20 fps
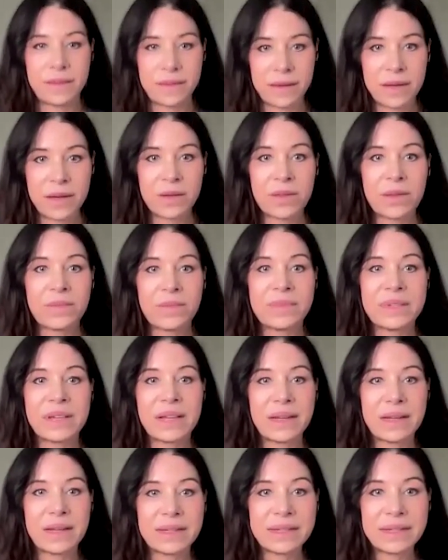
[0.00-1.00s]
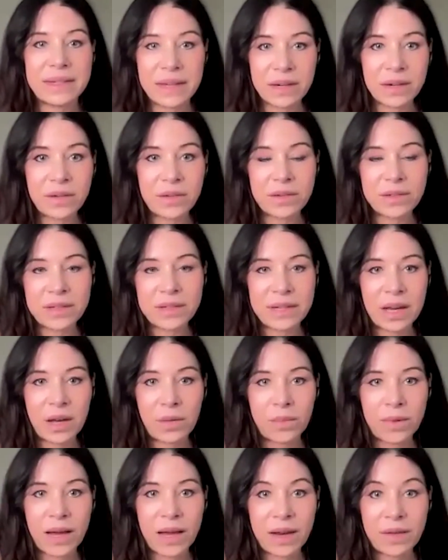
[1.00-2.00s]
them sending signals to
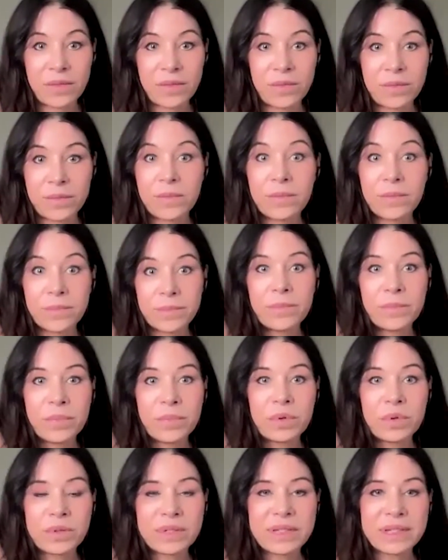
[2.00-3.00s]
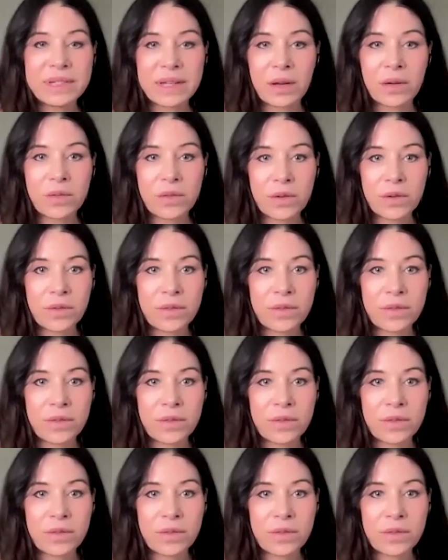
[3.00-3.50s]
help kind of boost cell growth